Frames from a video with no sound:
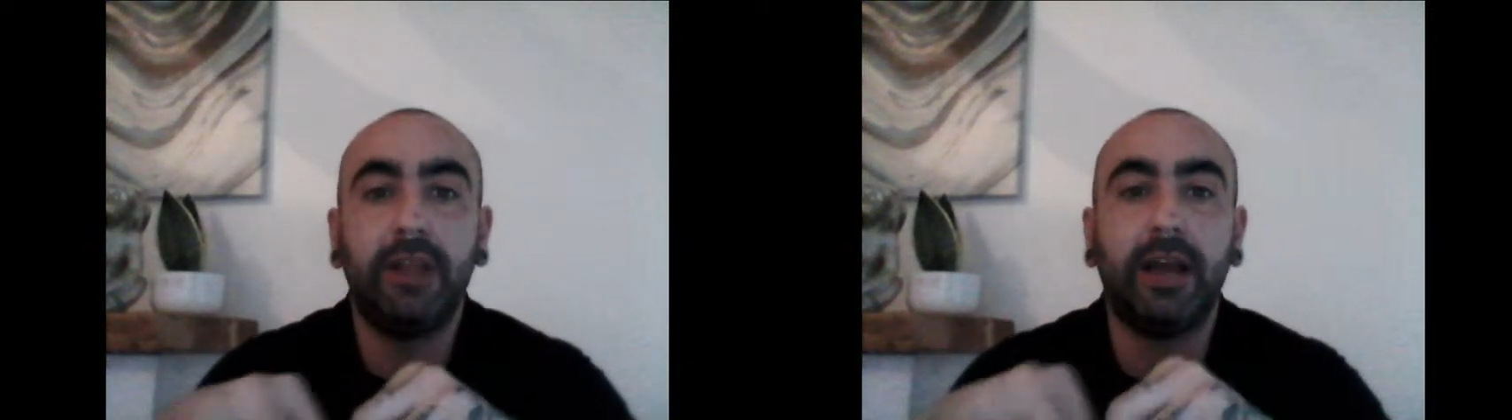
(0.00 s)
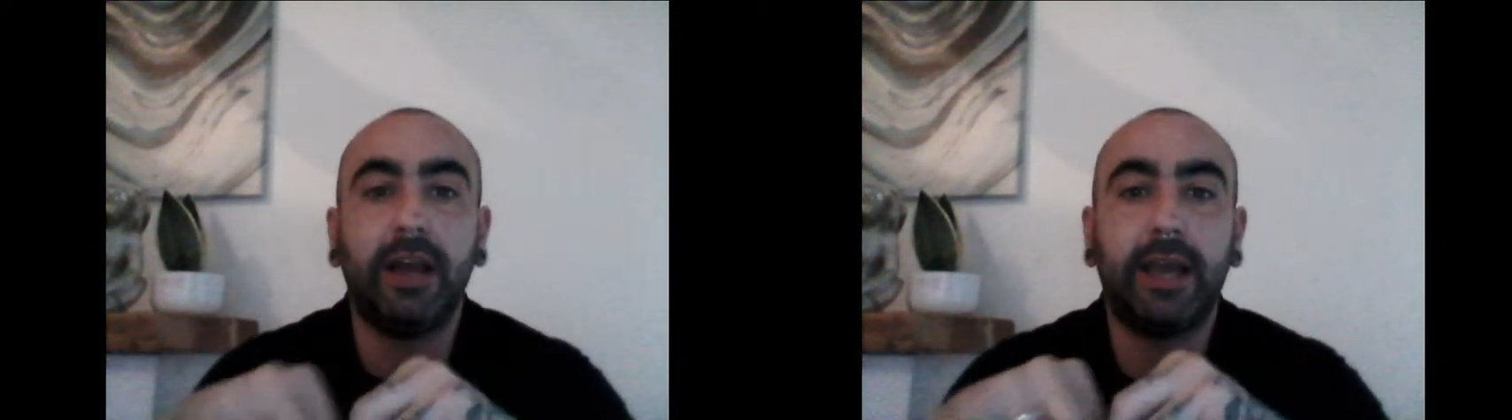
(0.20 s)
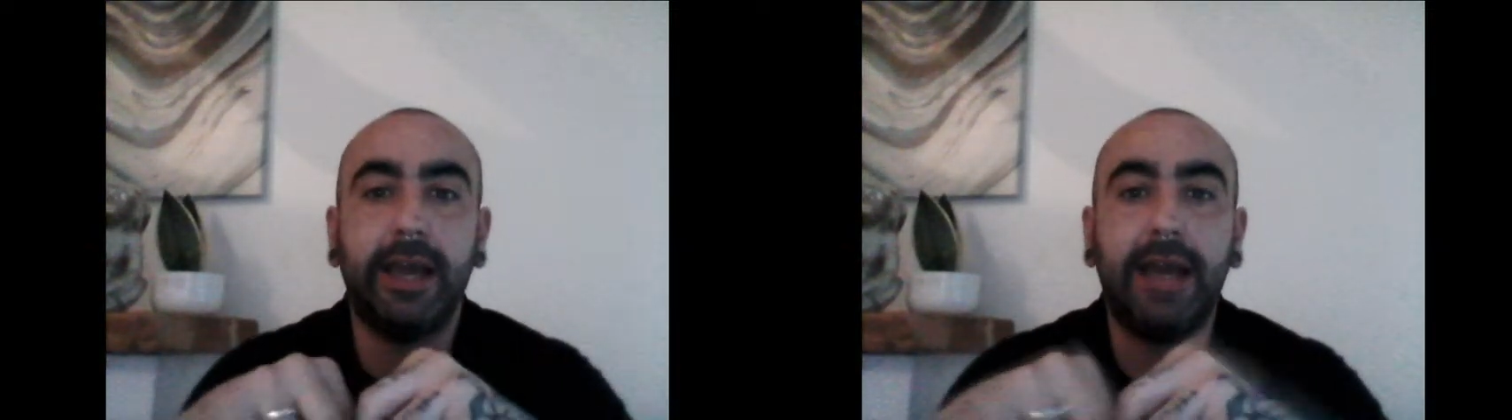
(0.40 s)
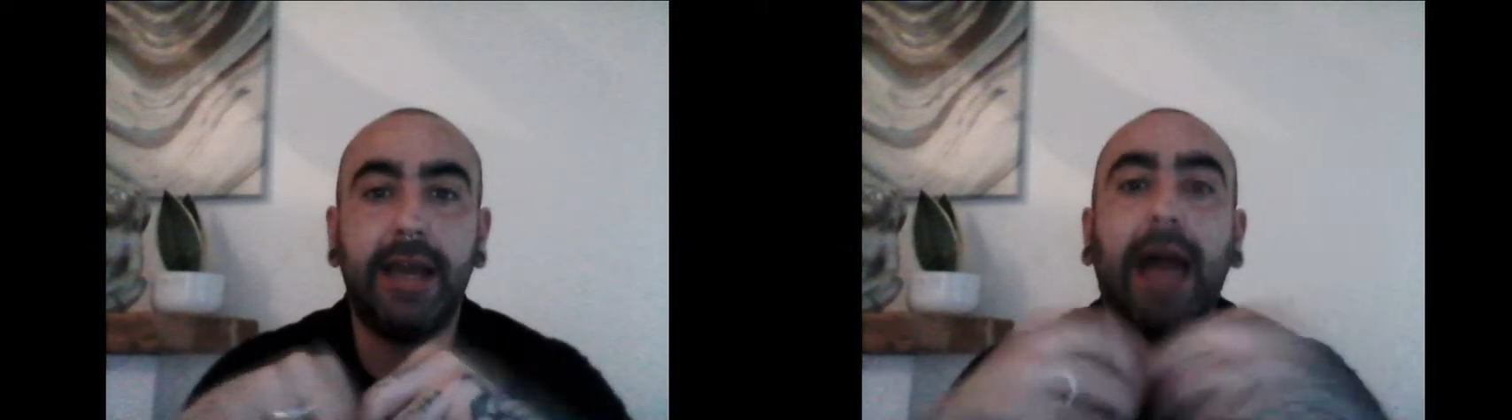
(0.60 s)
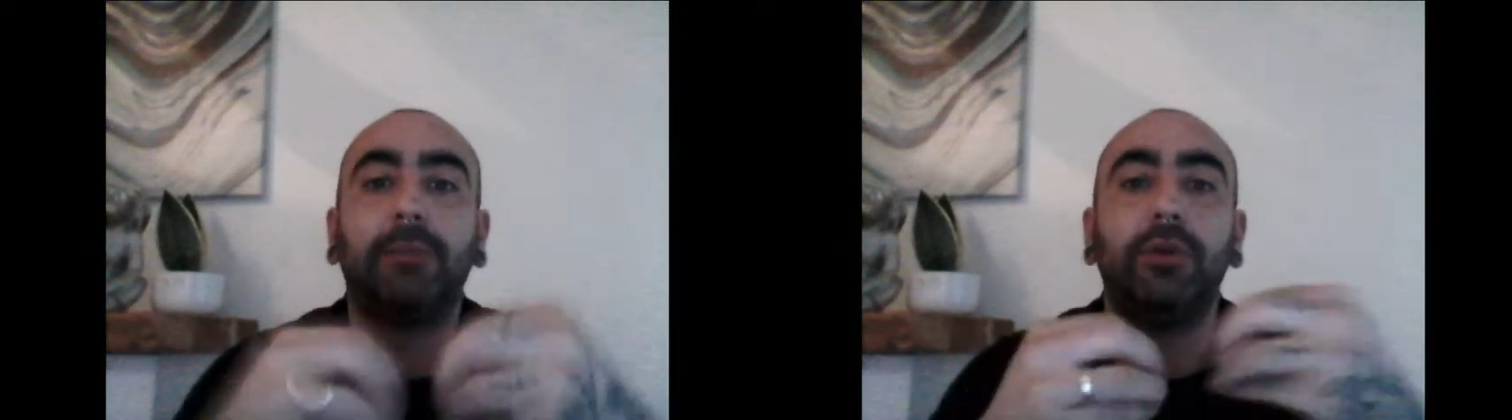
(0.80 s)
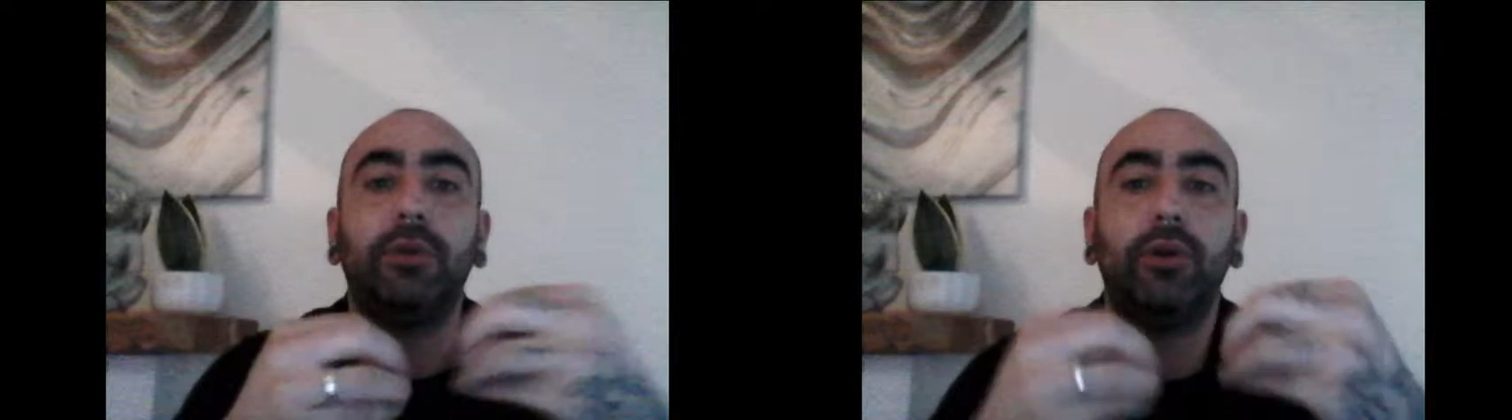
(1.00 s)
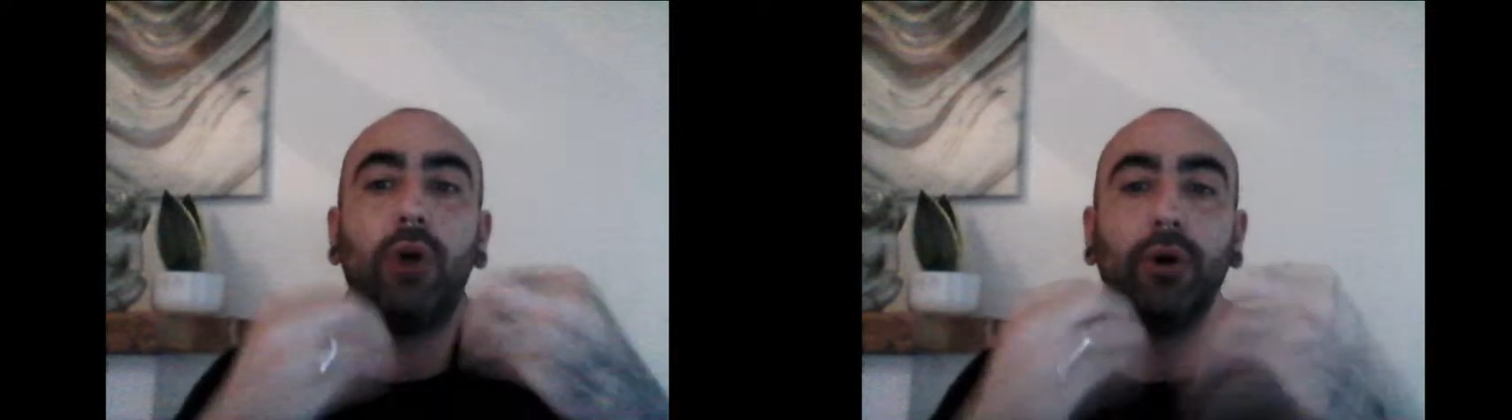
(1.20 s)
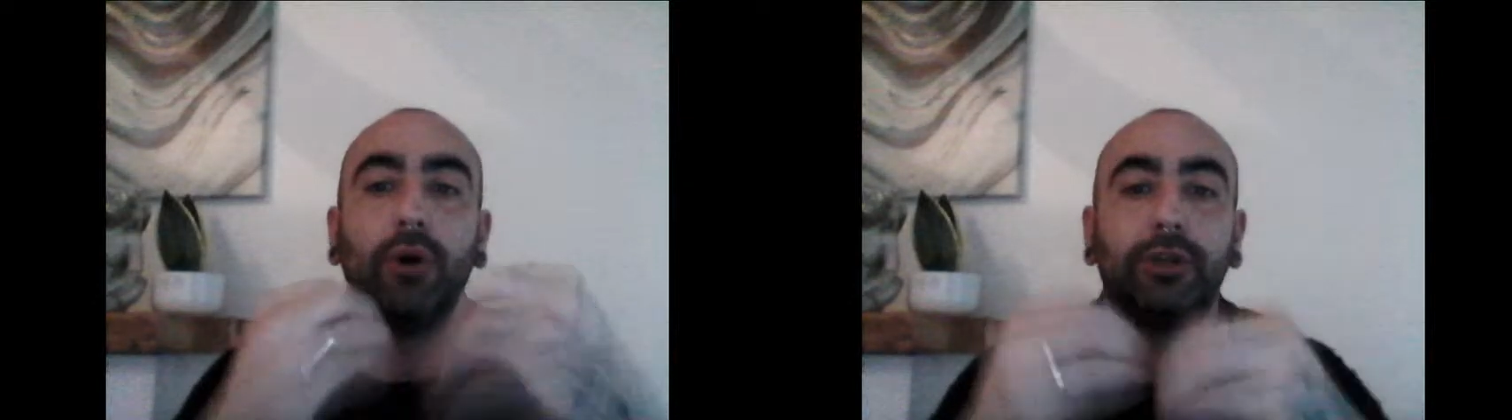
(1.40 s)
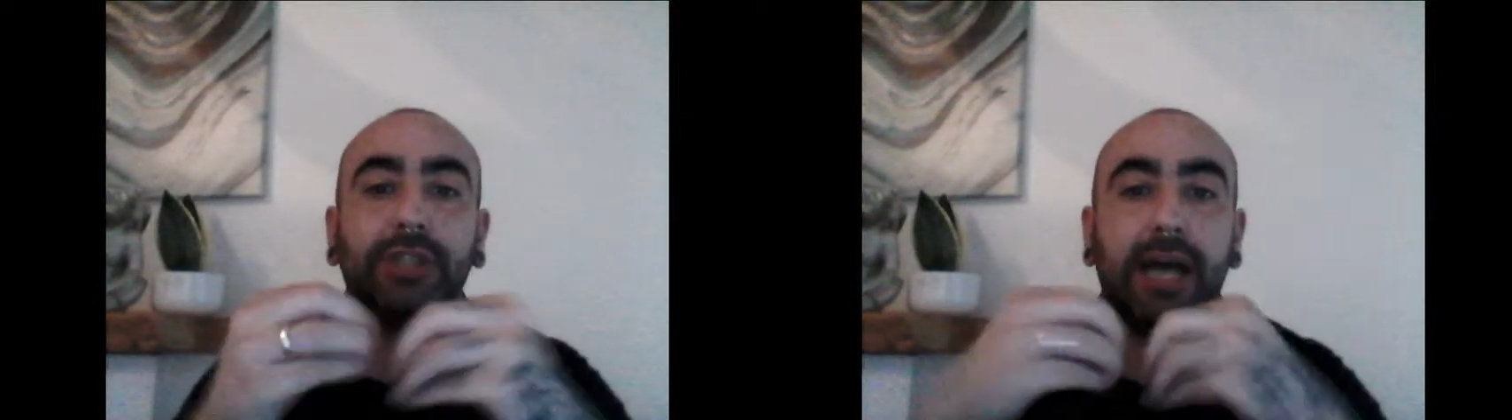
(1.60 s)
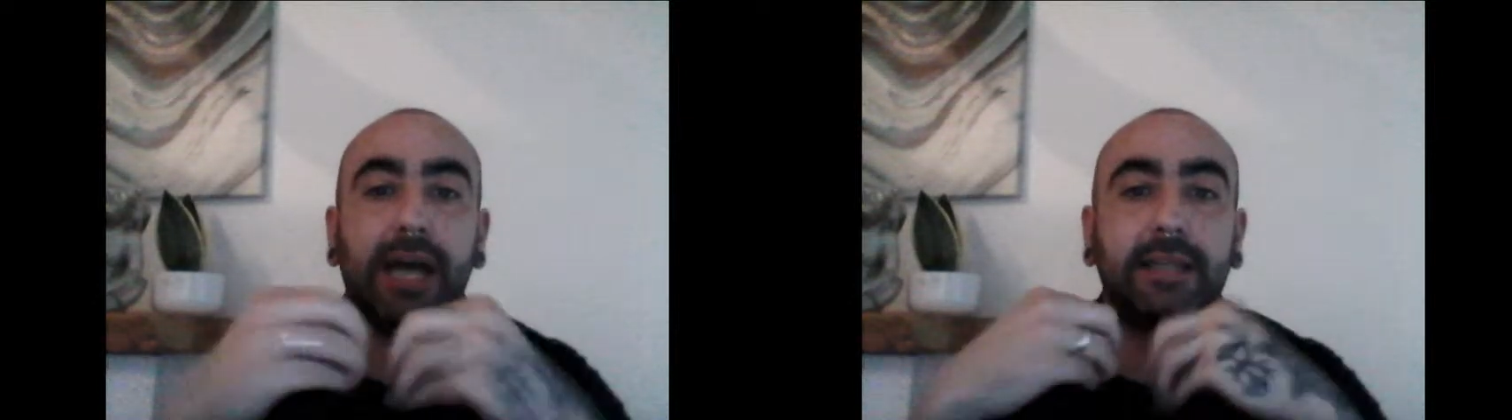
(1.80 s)
that can help you
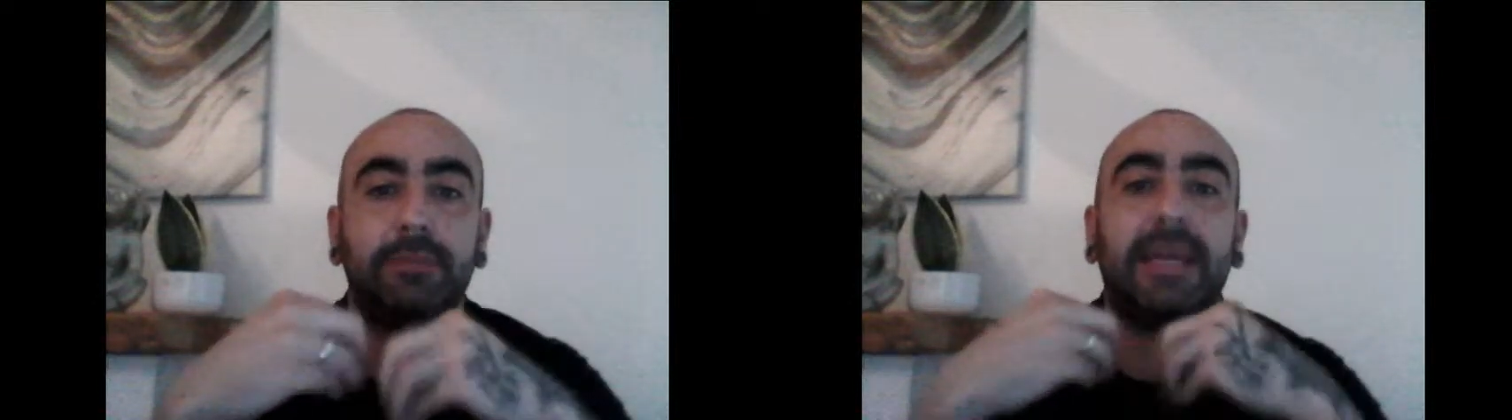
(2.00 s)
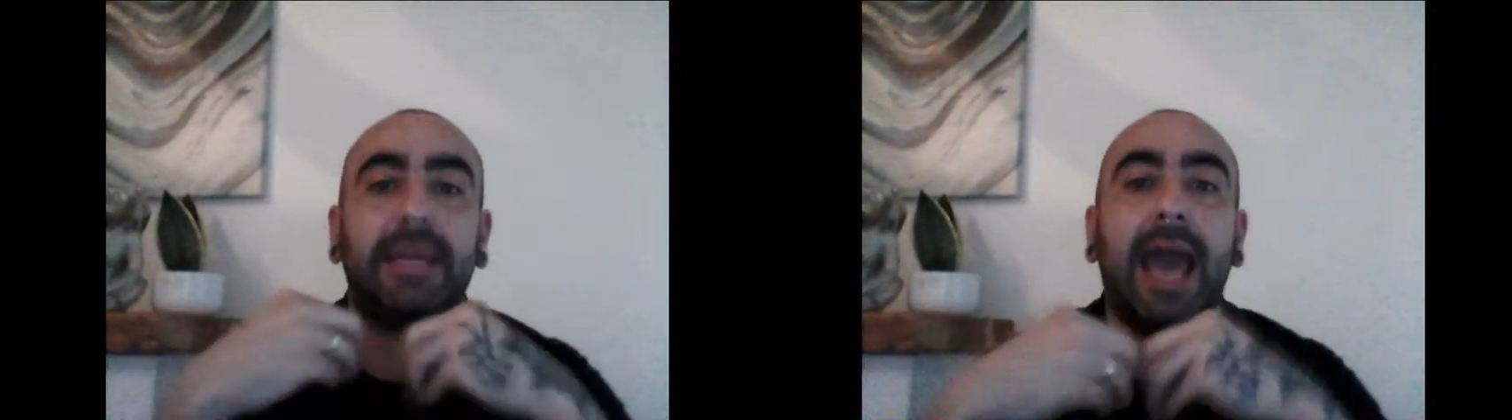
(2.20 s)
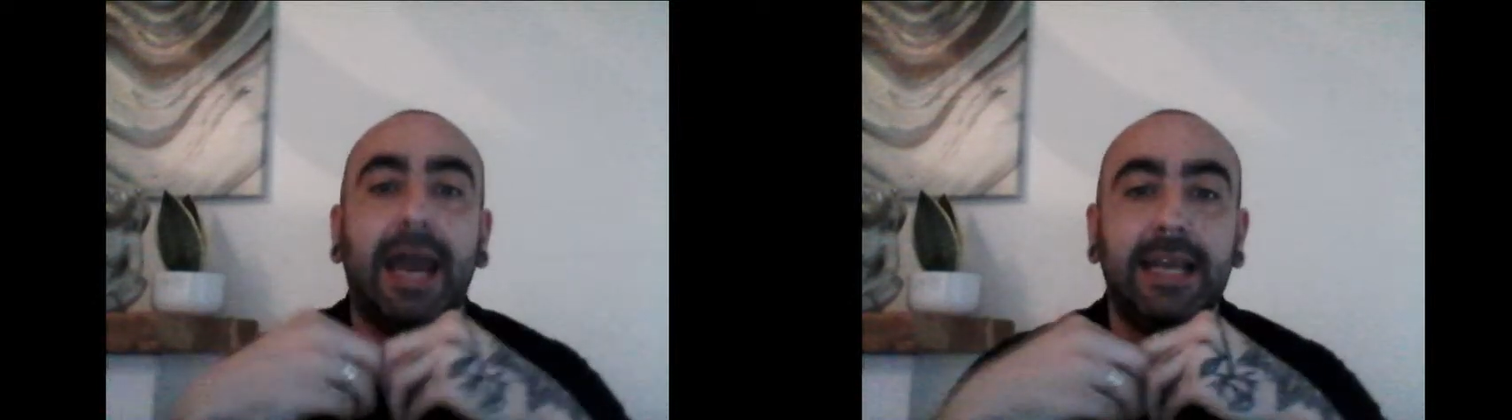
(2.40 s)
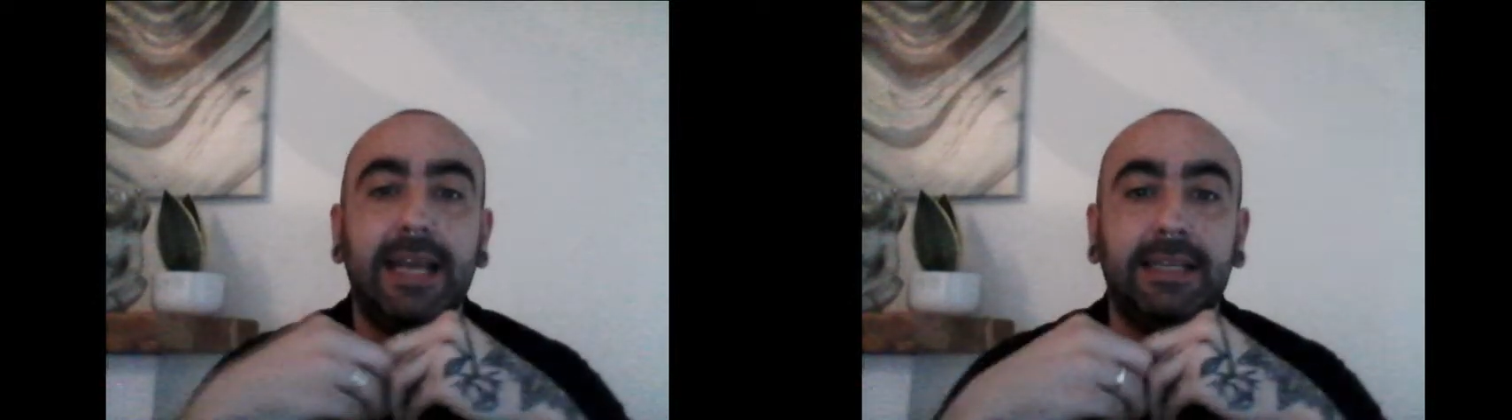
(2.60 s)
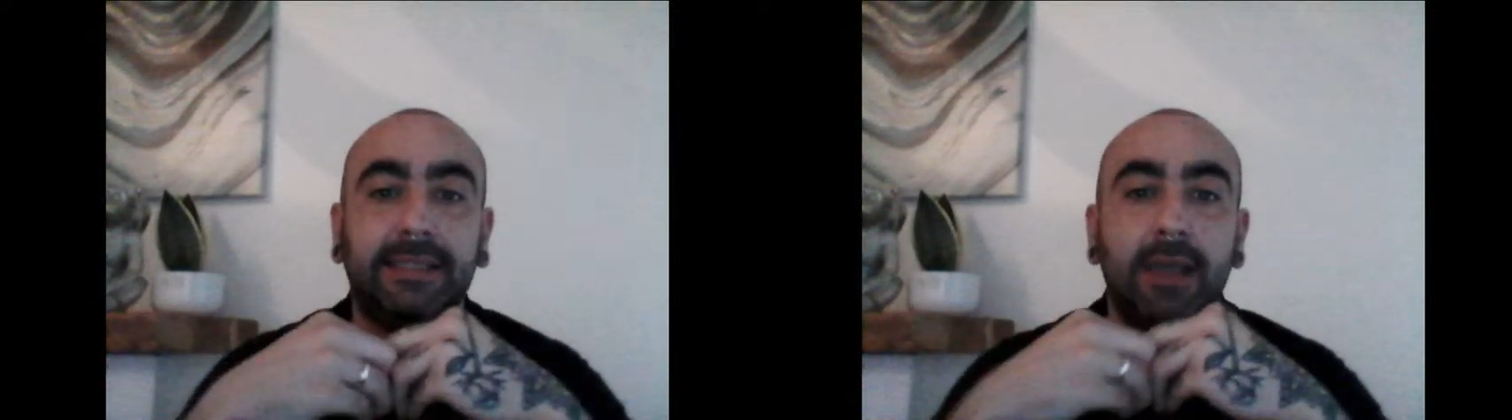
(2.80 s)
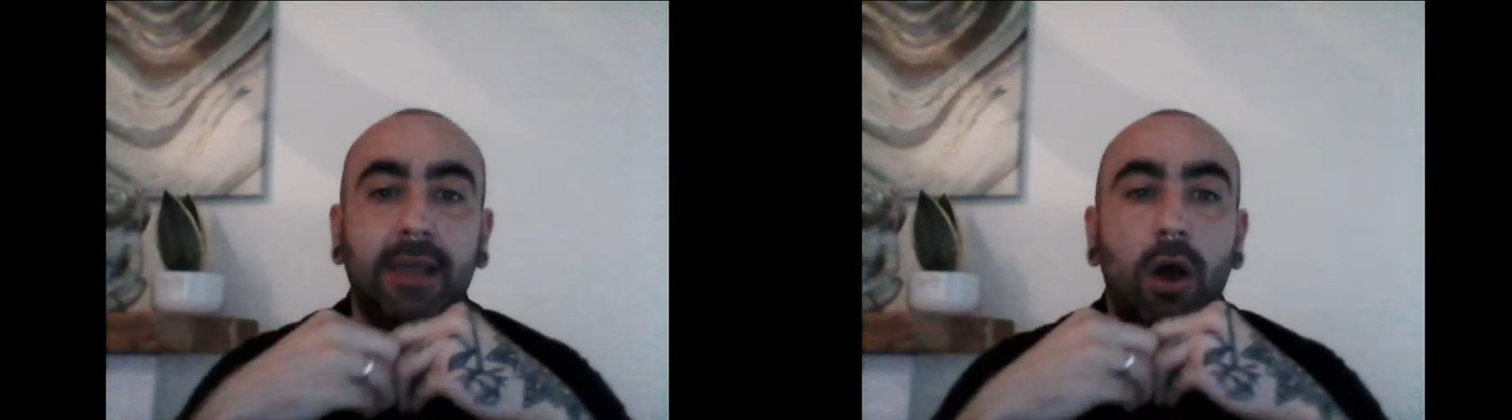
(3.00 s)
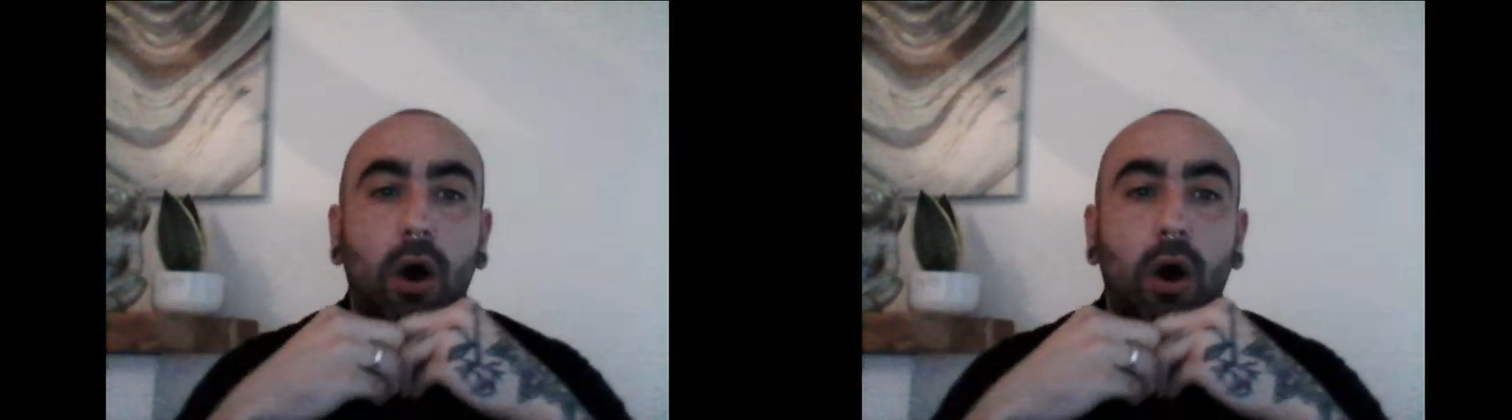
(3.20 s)
understand the mechanics